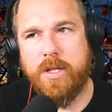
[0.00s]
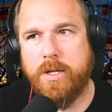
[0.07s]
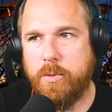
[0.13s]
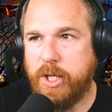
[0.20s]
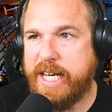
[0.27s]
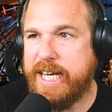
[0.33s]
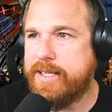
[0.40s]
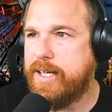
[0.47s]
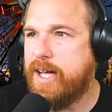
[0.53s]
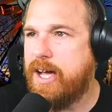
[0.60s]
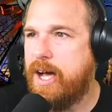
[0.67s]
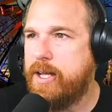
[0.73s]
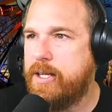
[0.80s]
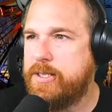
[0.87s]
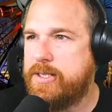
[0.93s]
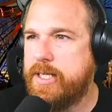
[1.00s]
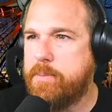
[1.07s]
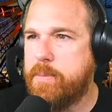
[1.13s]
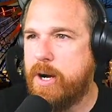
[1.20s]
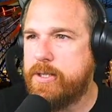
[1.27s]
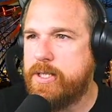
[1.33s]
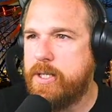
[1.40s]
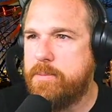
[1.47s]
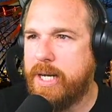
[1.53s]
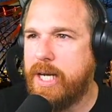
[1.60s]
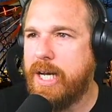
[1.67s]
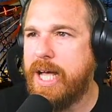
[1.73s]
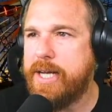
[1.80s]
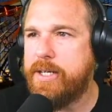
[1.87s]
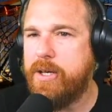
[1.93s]
Looking at the concept art done by
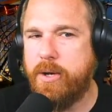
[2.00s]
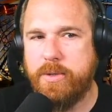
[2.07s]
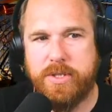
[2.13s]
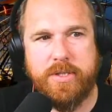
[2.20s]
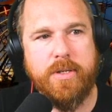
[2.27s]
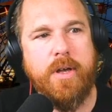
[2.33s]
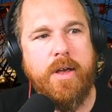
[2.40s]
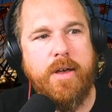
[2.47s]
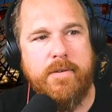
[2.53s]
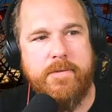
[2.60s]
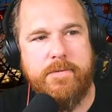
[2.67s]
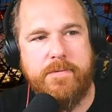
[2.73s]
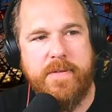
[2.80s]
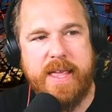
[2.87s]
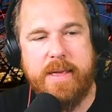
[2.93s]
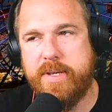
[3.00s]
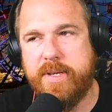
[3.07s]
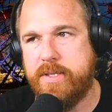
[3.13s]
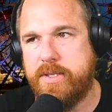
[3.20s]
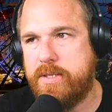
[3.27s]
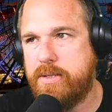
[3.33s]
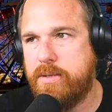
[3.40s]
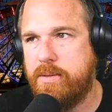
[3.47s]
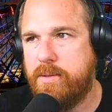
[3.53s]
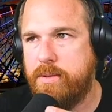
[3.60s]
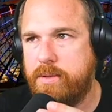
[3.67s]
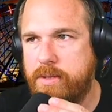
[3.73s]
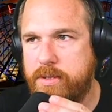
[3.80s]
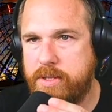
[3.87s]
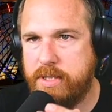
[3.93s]
Claude Coats, famous
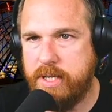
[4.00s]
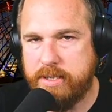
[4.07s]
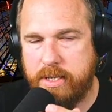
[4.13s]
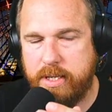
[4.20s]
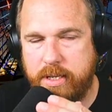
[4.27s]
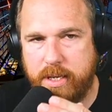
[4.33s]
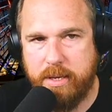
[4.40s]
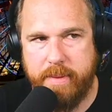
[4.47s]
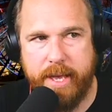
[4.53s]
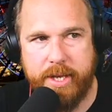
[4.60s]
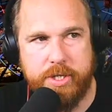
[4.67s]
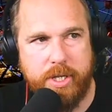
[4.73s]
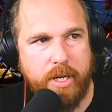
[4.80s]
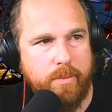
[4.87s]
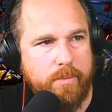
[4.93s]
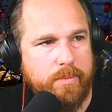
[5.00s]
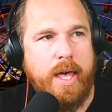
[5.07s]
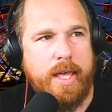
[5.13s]
Disney Imagineer.